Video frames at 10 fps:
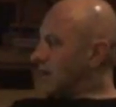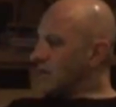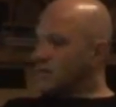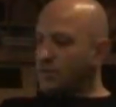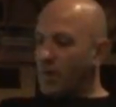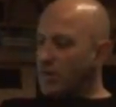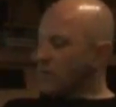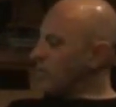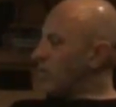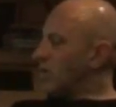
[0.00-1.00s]

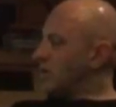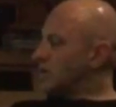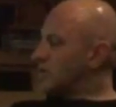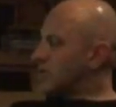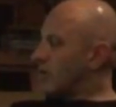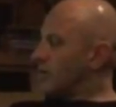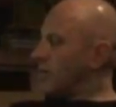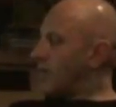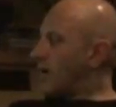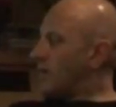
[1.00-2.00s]
spoken words, chop
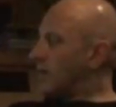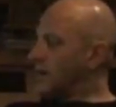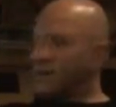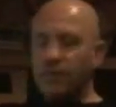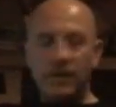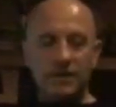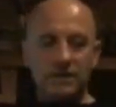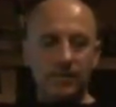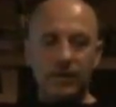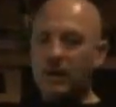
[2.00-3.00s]
them up, make them mean
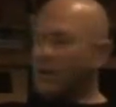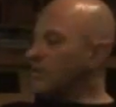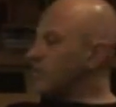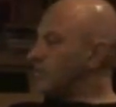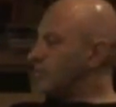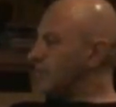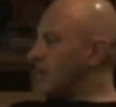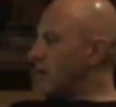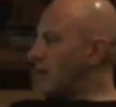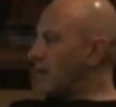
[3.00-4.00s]
something else. You
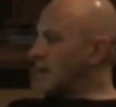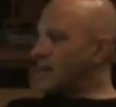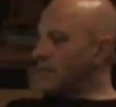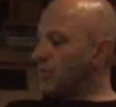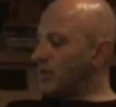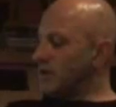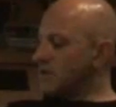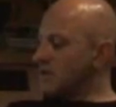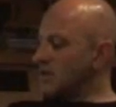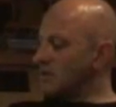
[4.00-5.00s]
know, I like getting
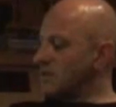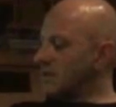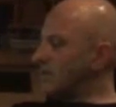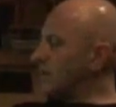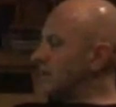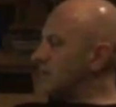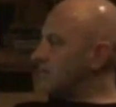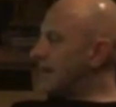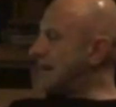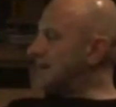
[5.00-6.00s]
preachers off TVs
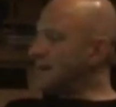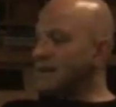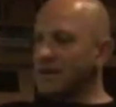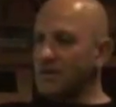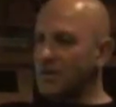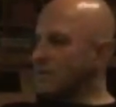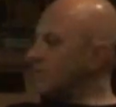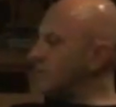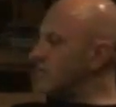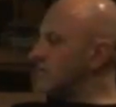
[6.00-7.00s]
ranting, and you
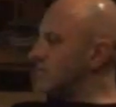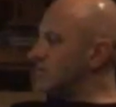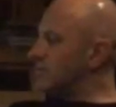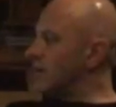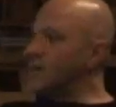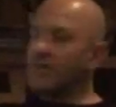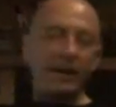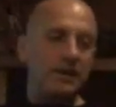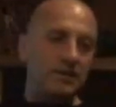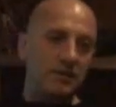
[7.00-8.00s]
can
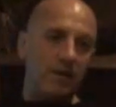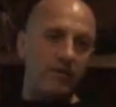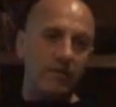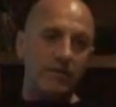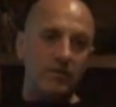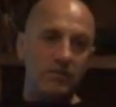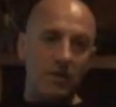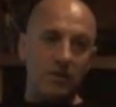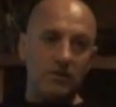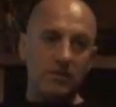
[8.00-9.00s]
rearrange stuff
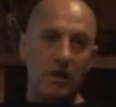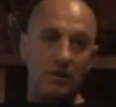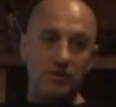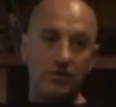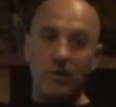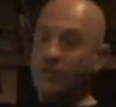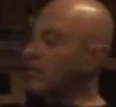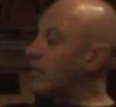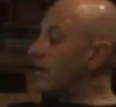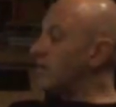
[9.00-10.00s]
and conjure up
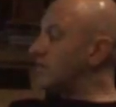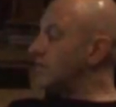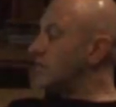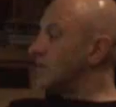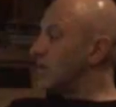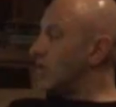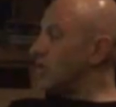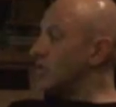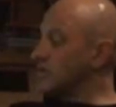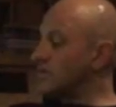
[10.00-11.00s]
your own
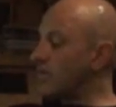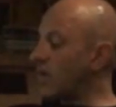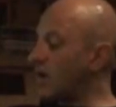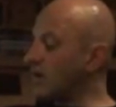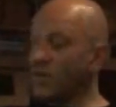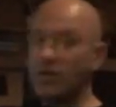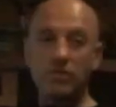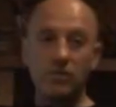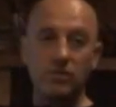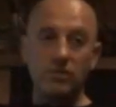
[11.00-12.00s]
hooks via
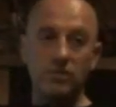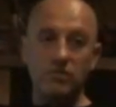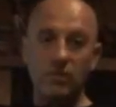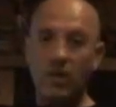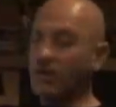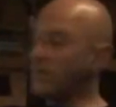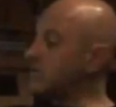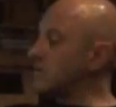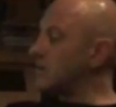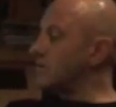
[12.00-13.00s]
vocals, either
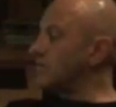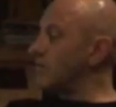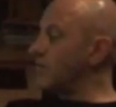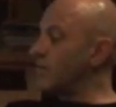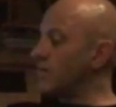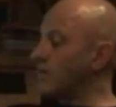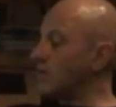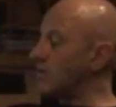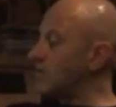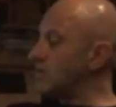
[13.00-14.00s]
as a rhythmic
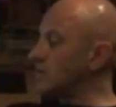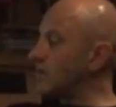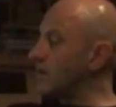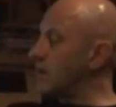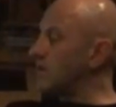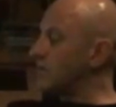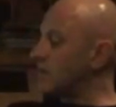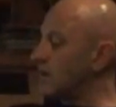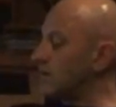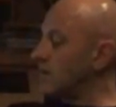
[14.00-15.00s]
vocal or something else. So